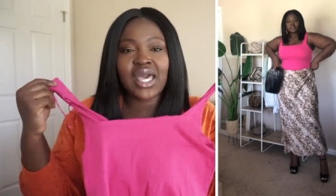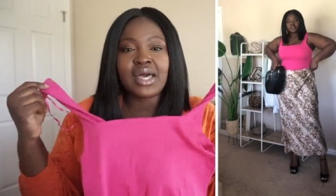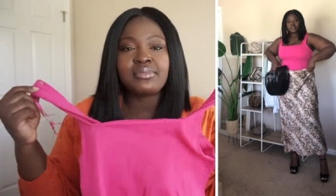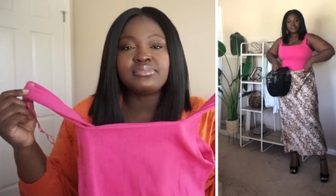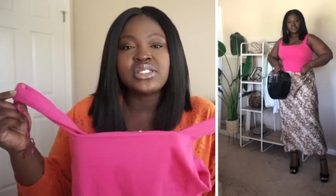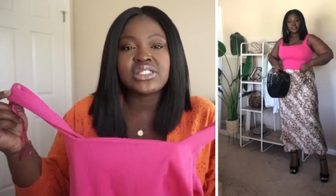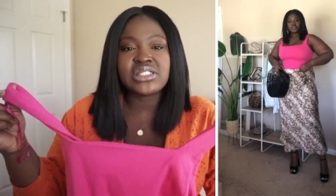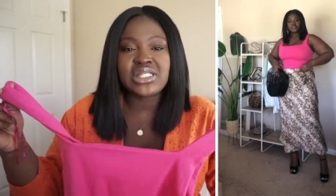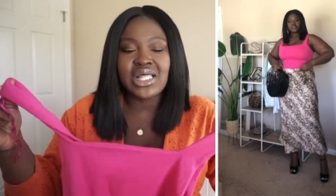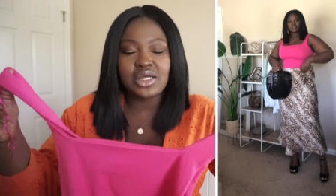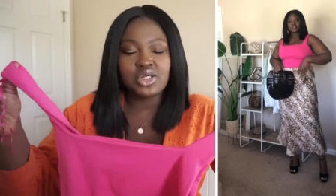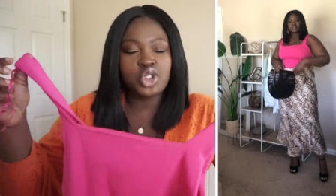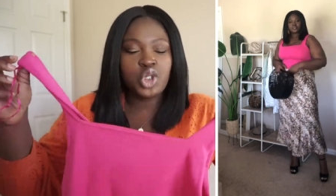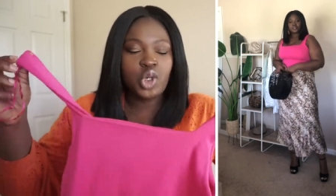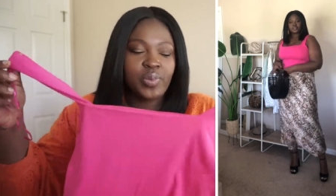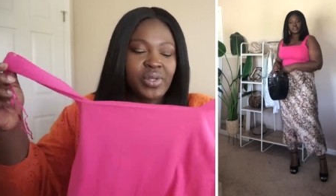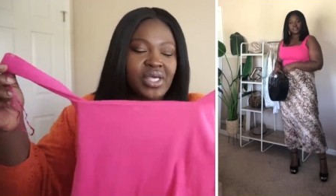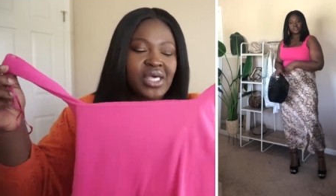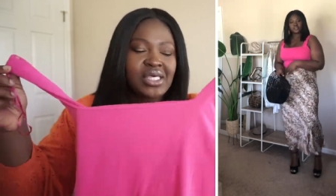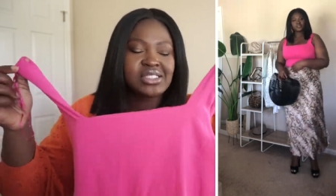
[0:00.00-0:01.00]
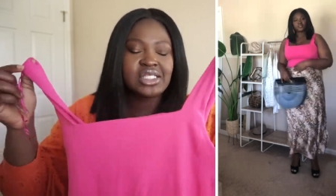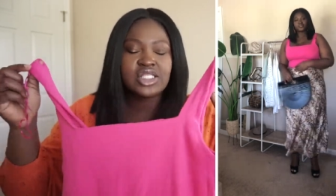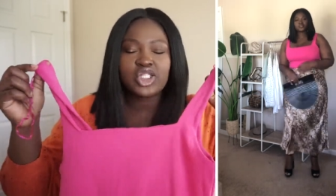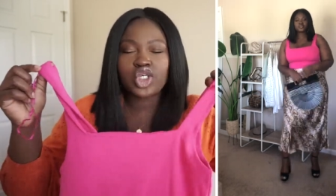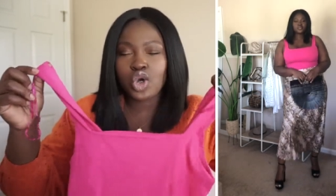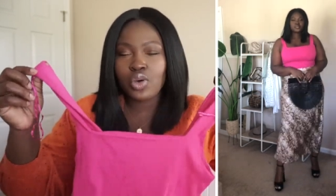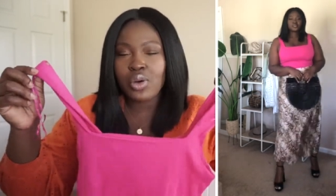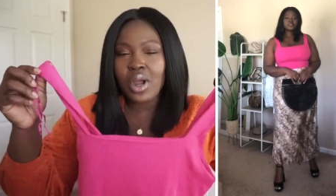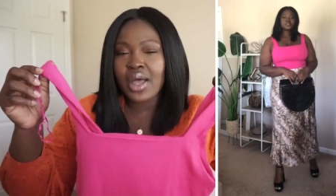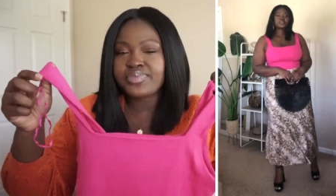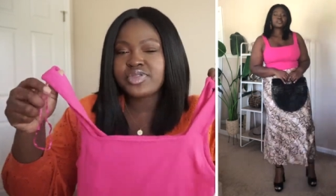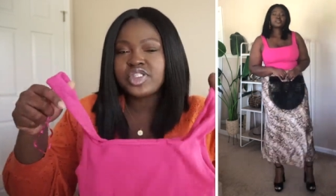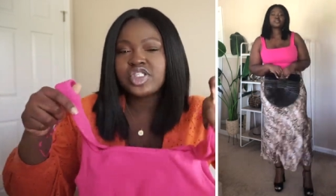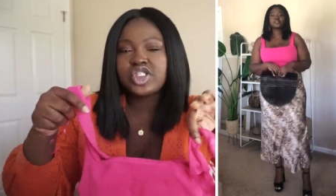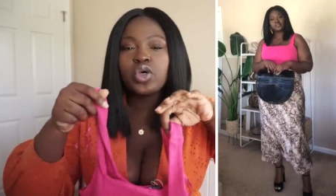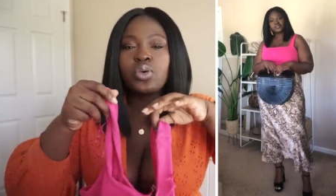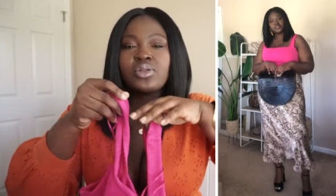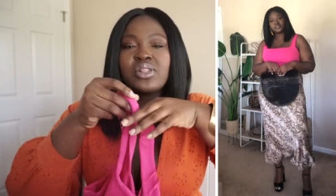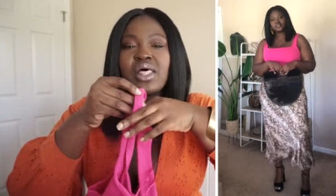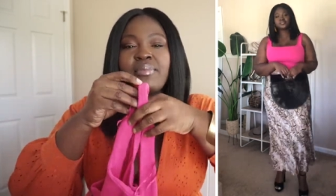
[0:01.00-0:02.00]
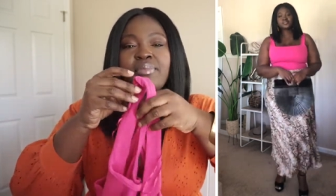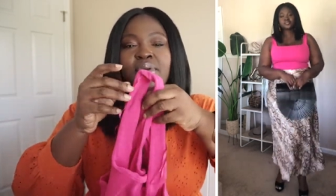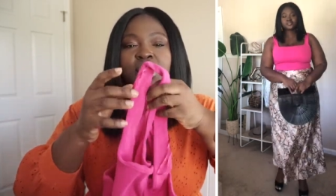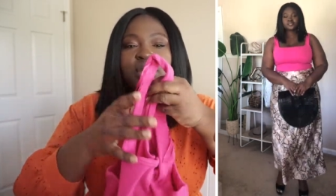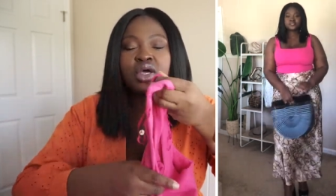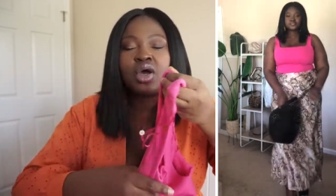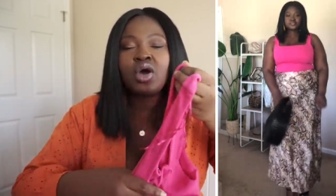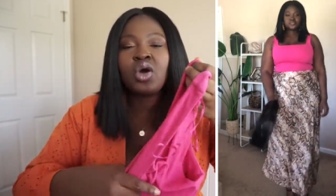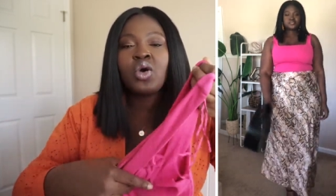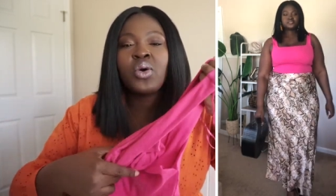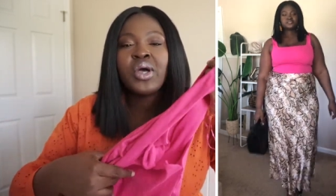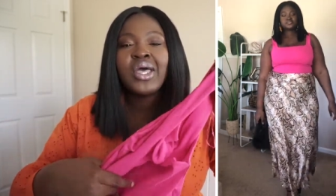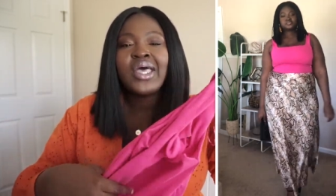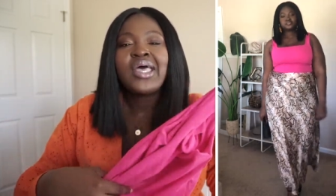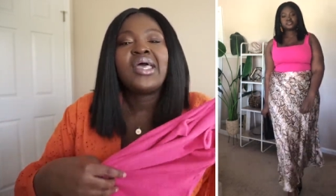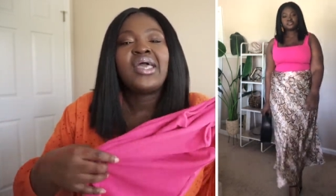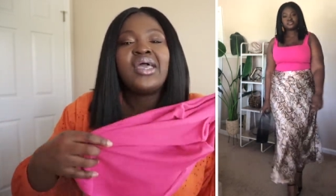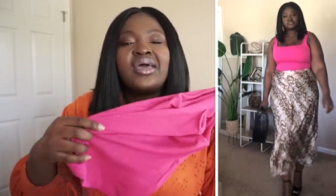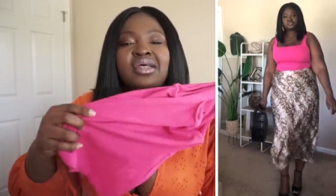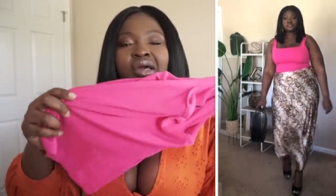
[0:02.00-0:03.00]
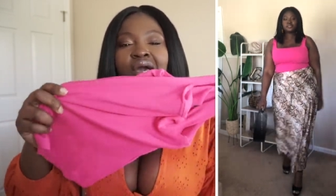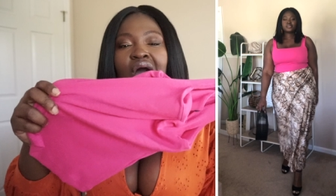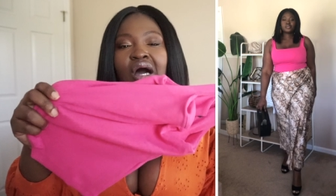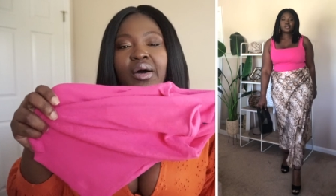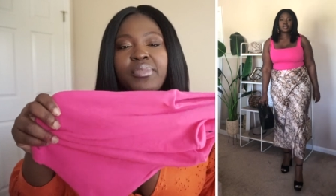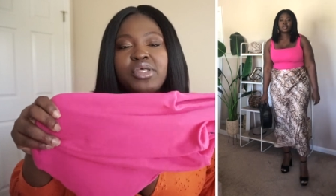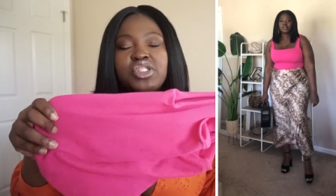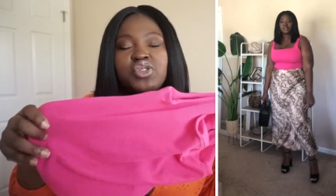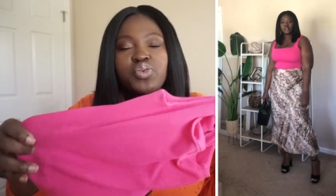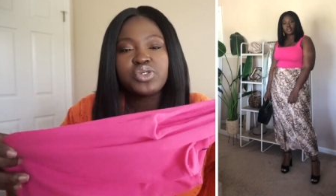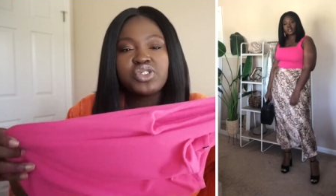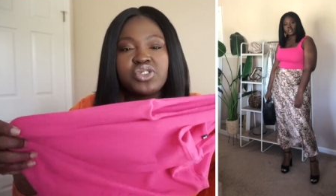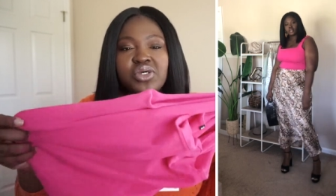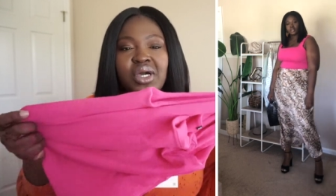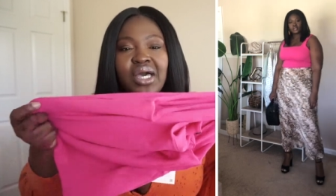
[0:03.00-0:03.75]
I'm just not sure because it's cropped. So let me know in the comments what you